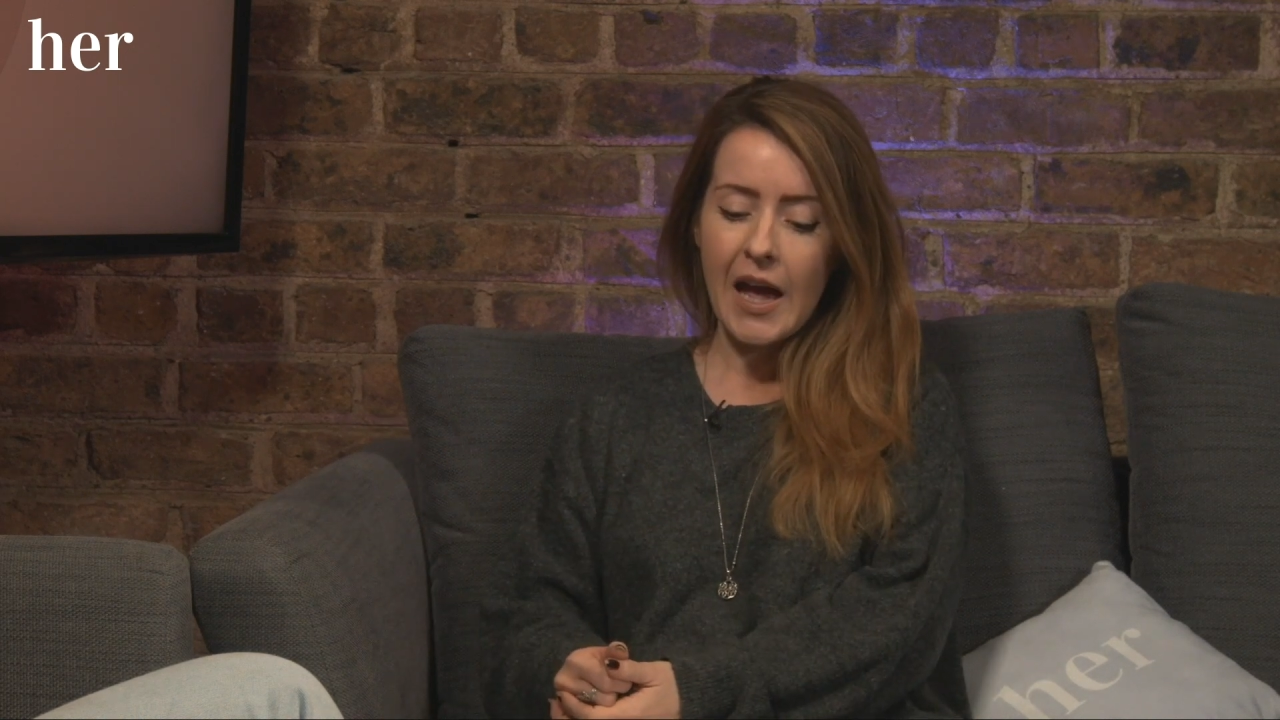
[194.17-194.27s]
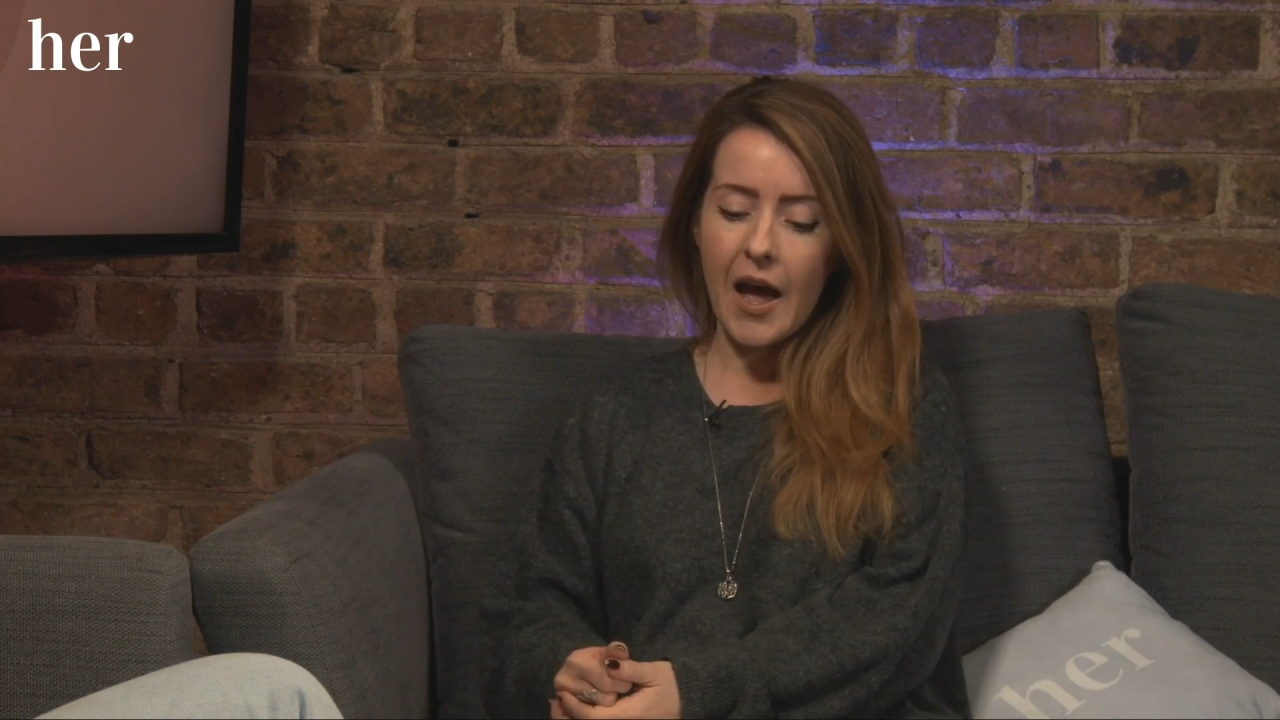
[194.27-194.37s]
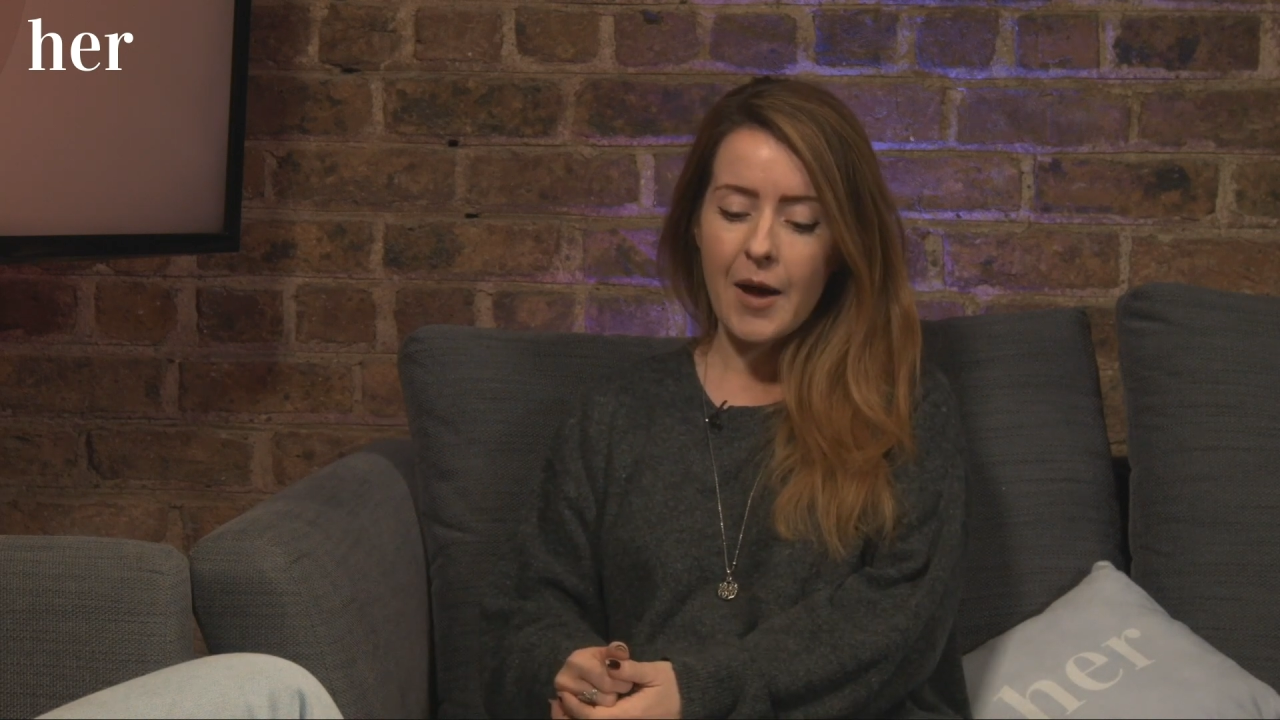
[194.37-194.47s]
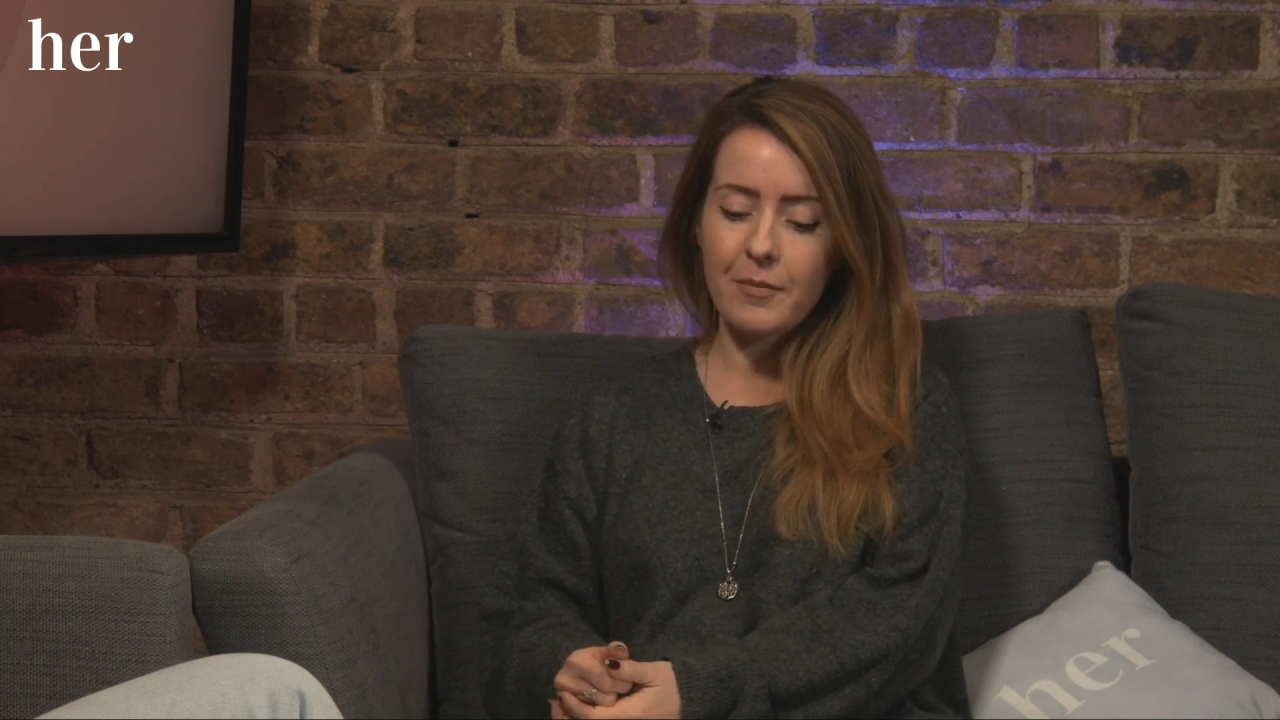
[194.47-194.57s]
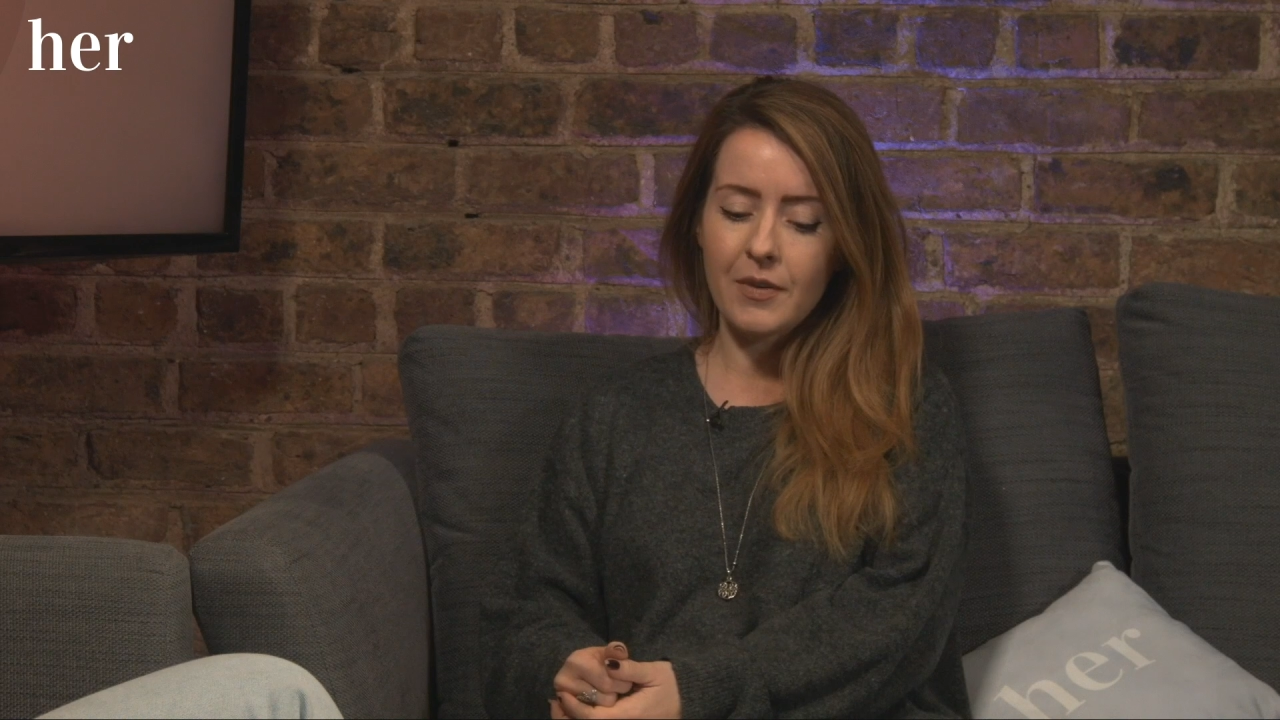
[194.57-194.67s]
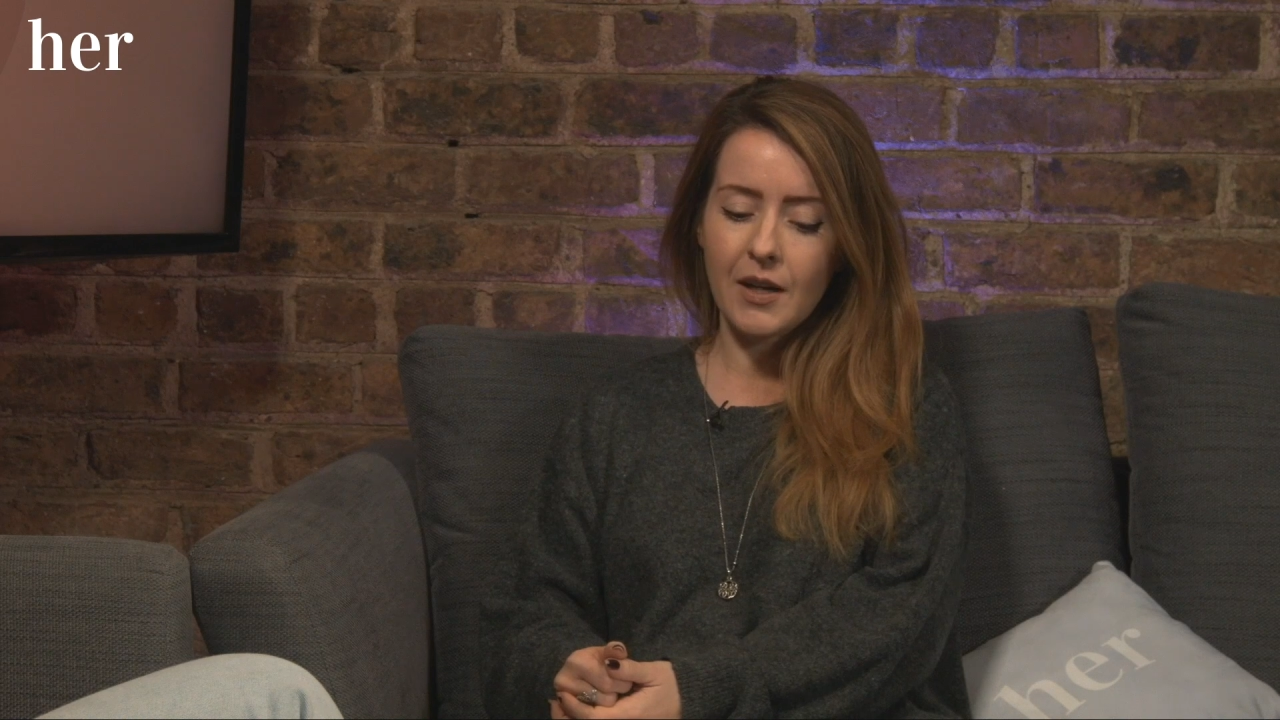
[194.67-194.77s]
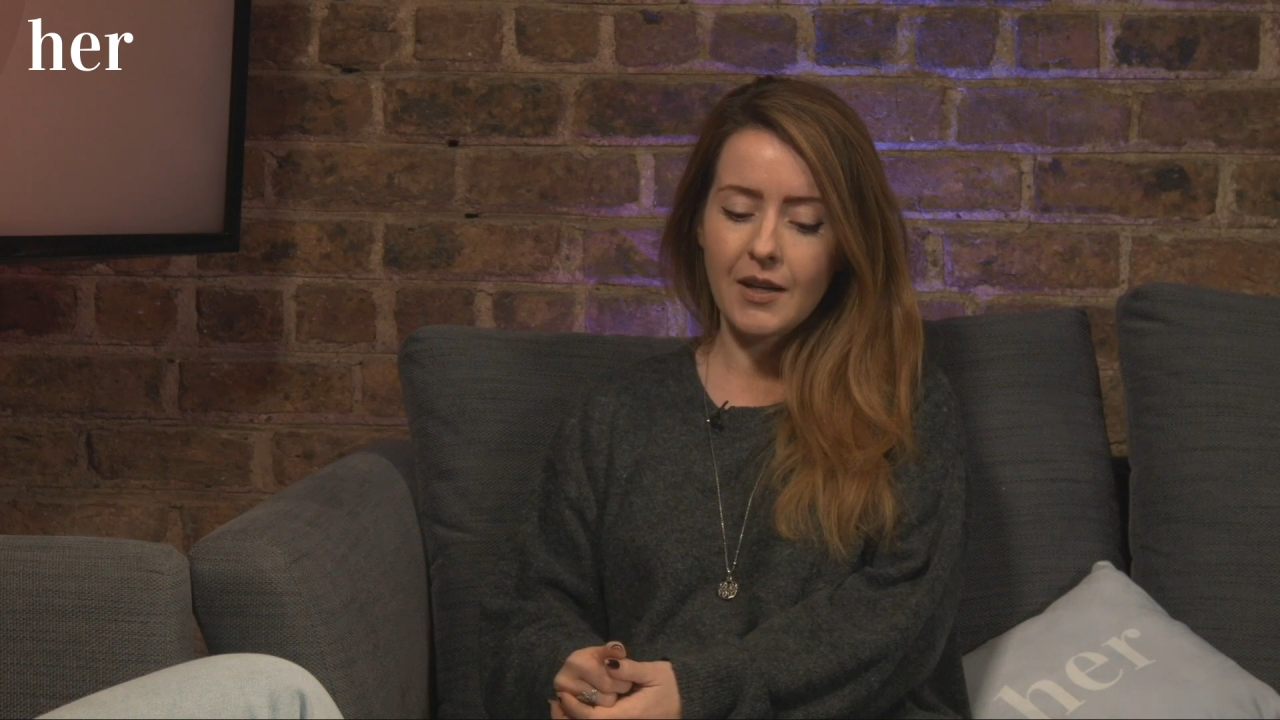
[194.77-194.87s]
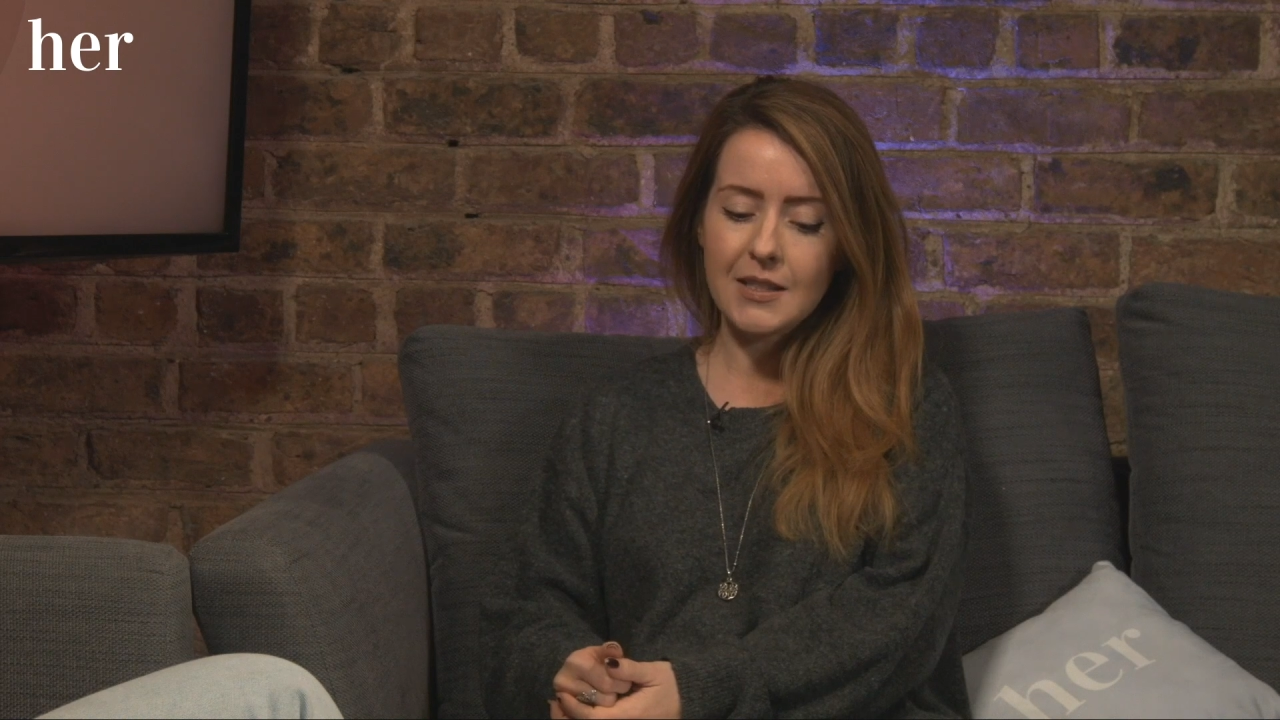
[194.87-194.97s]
I